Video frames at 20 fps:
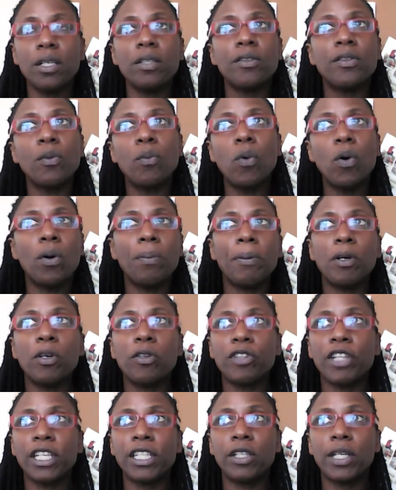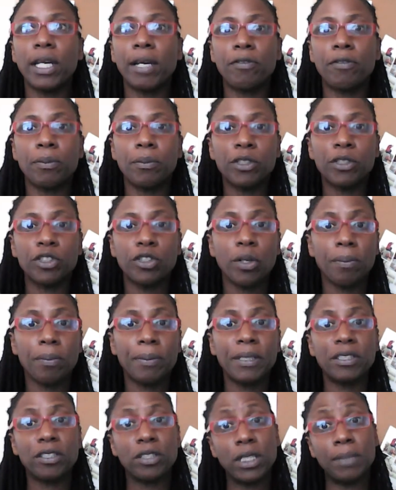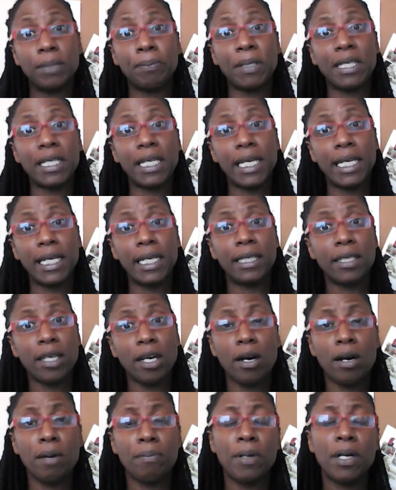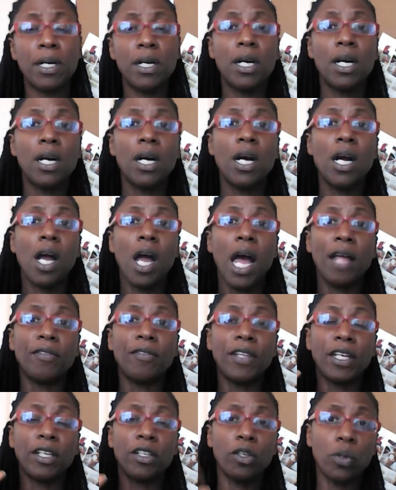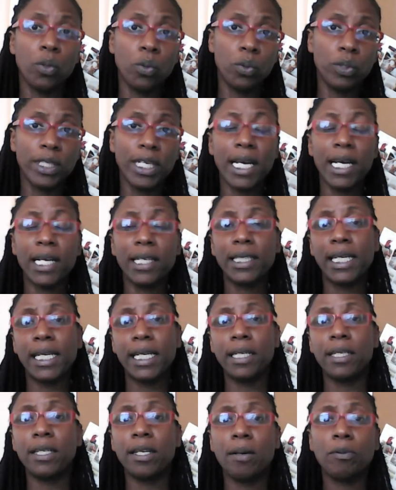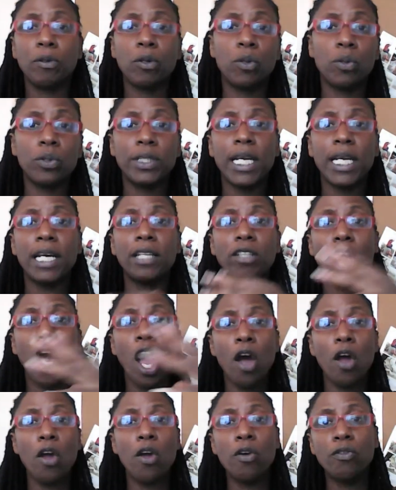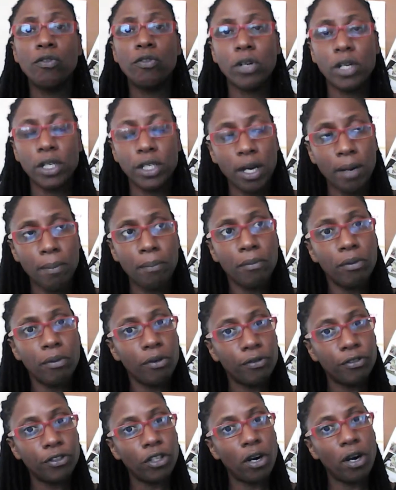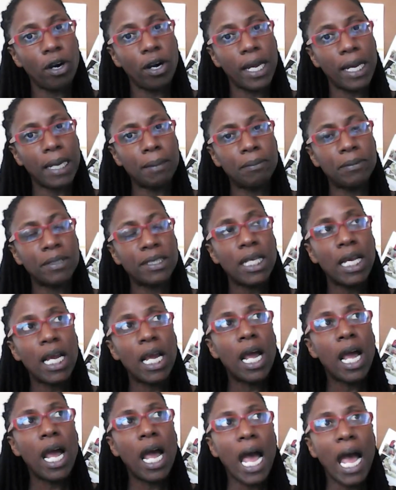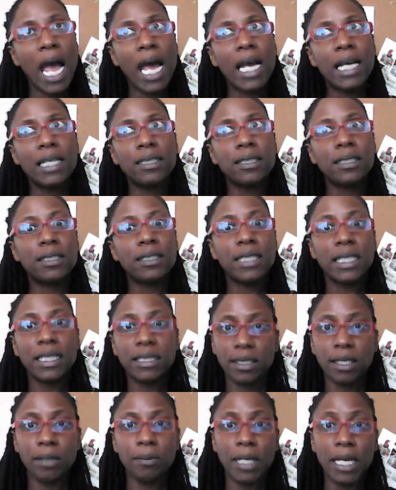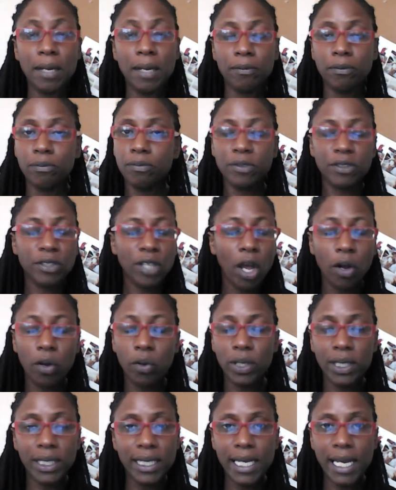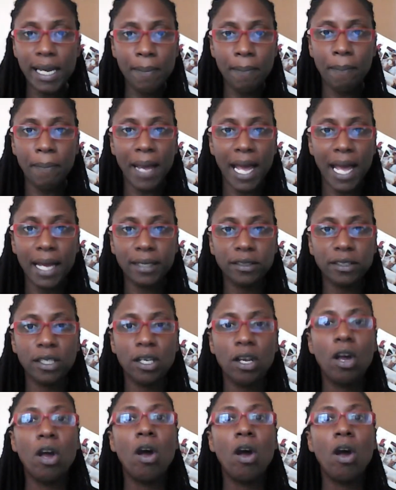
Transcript: the water bottle that you get from the shop, it's been heated up and then cooled down, heated up, cooled down over a number of times. And this can totally impact